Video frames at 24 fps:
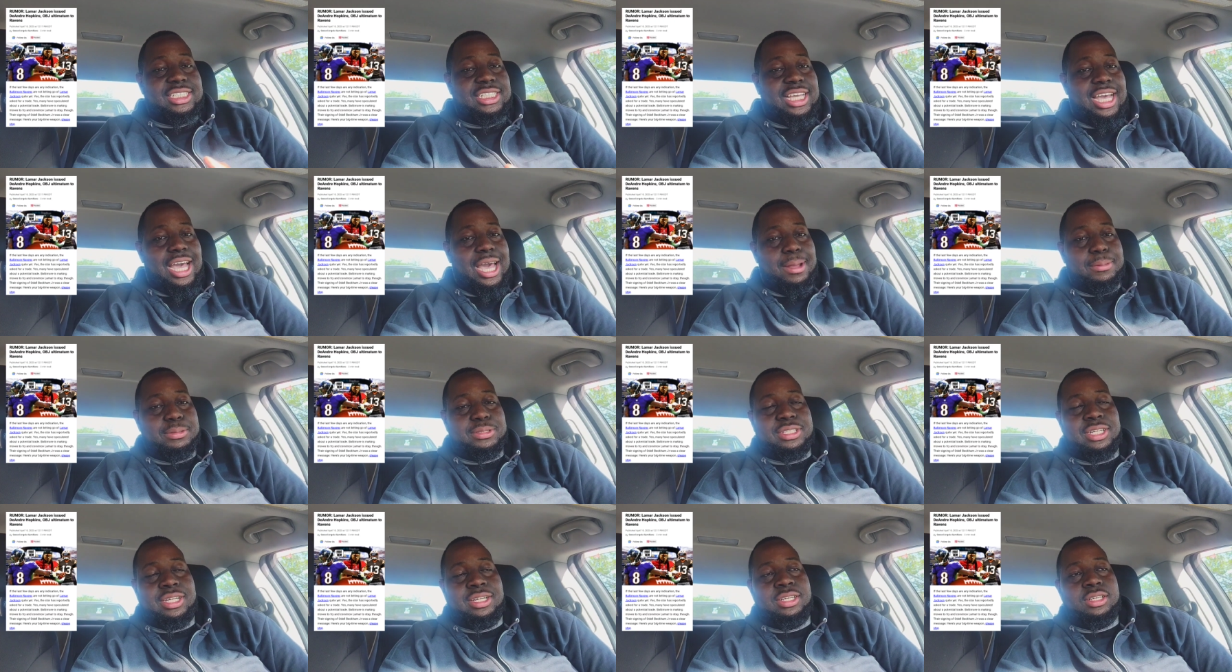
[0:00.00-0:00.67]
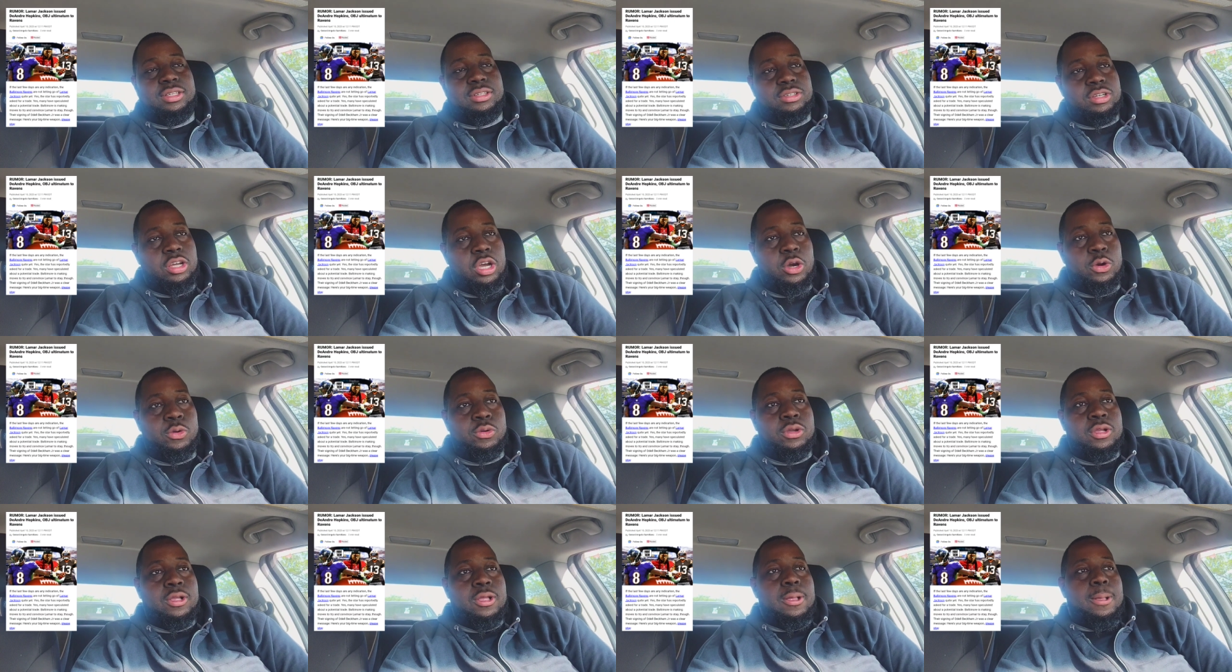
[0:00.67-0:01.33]
option, no,
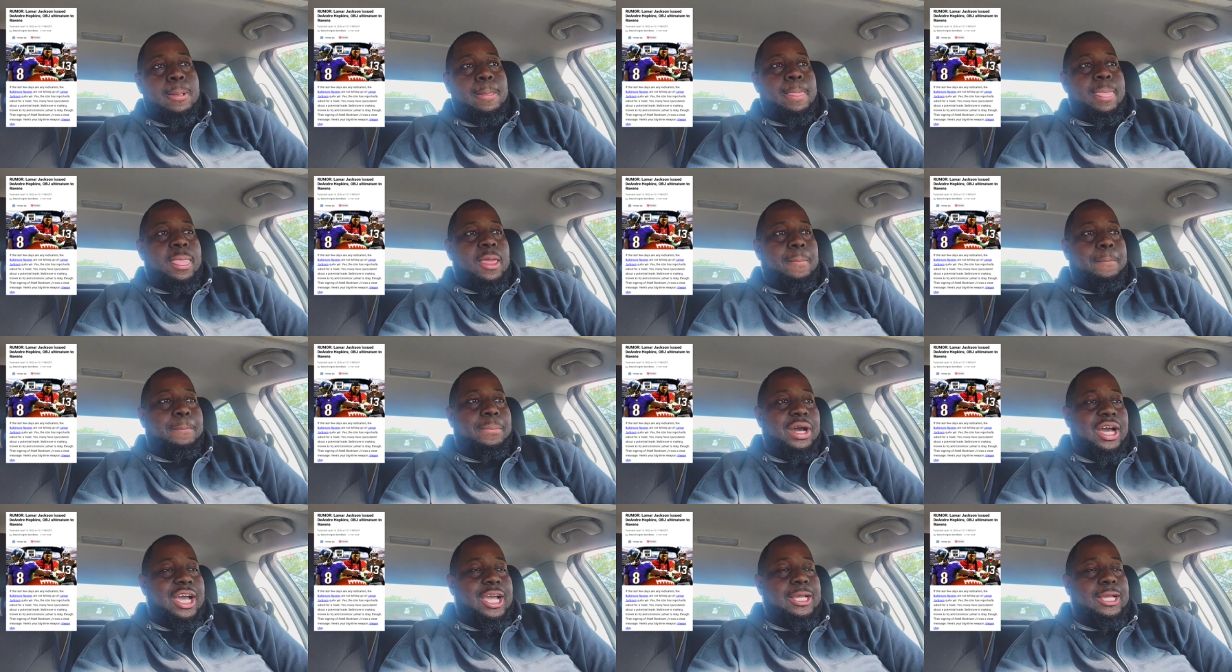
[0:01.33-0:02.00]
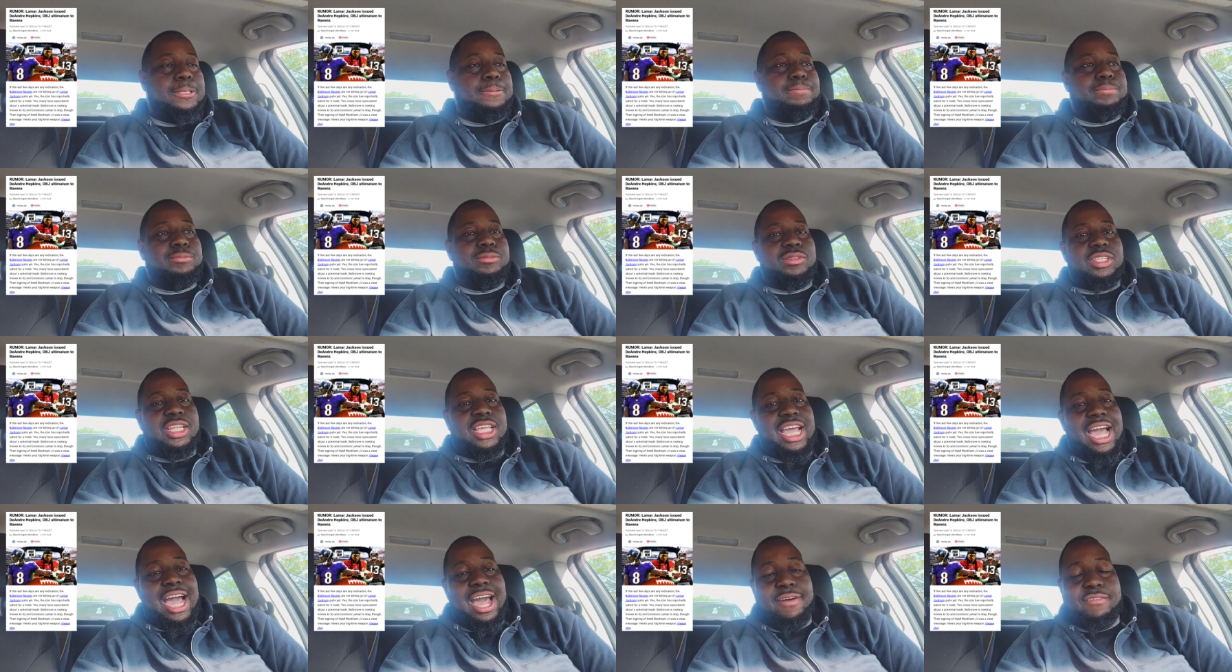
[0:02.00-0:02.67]
but
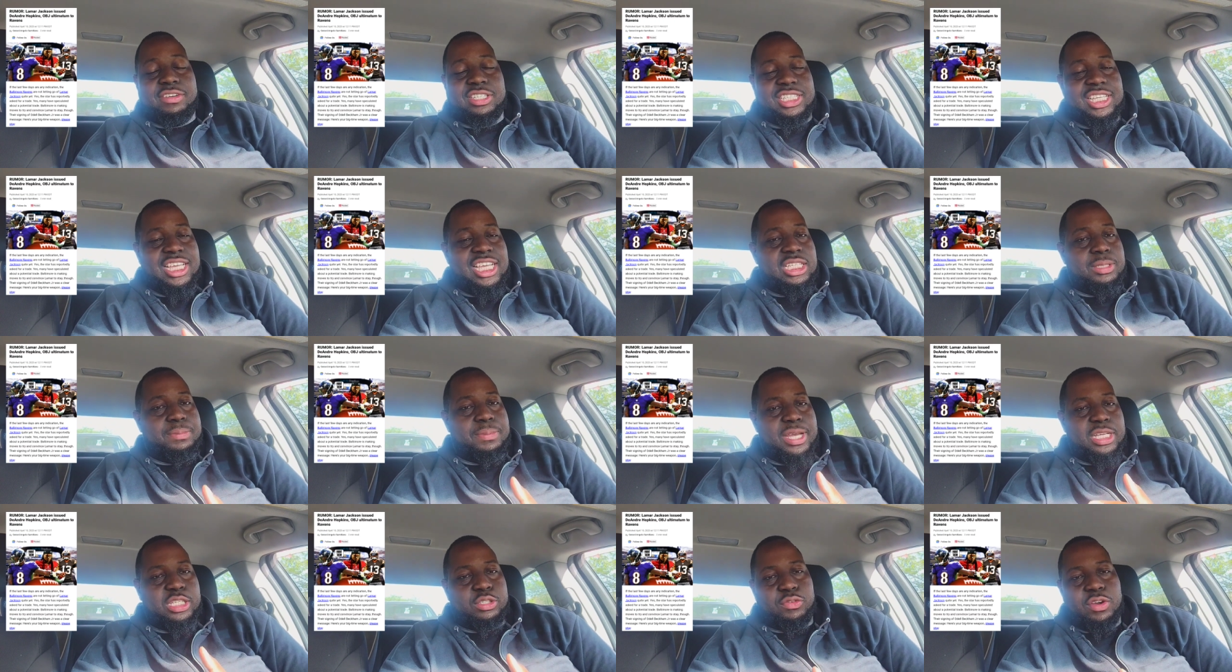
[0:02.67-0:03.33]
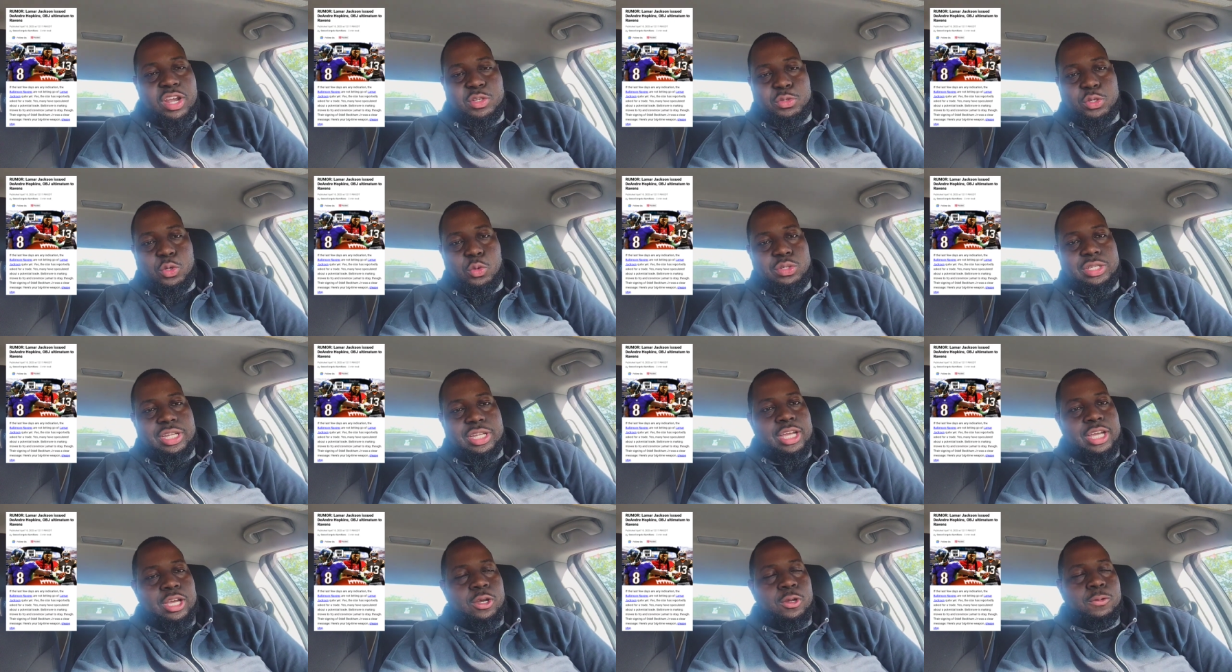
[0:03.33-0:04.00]
he, obviously he's best friends with
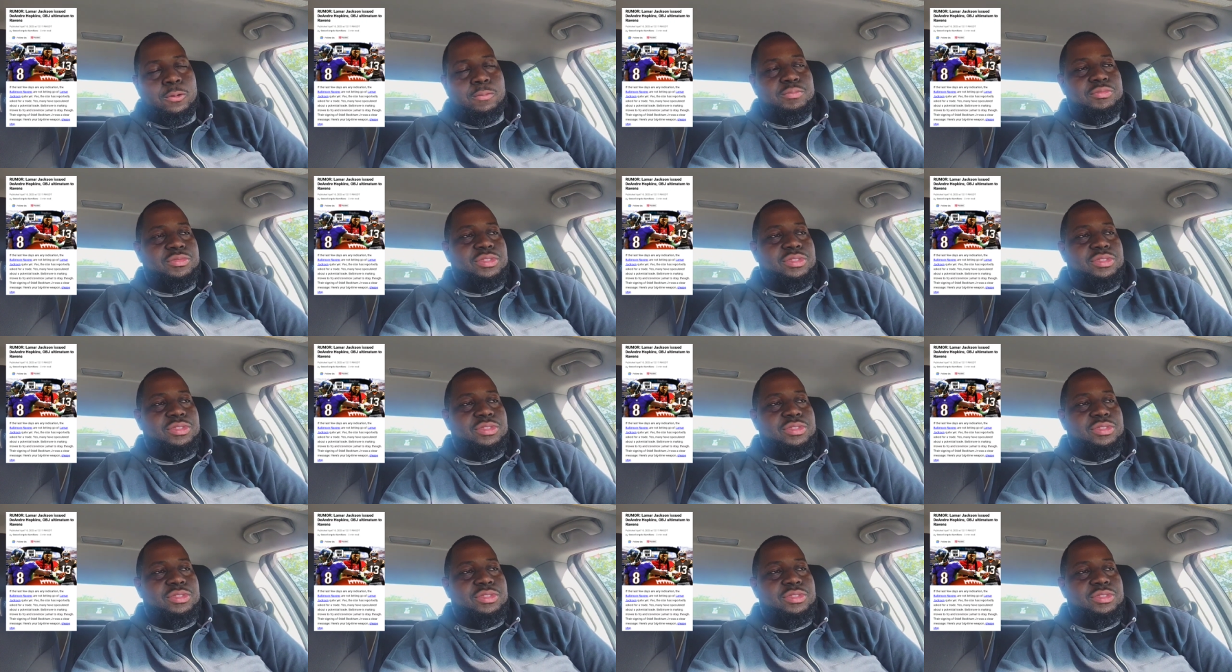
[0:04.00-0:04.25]
Odell.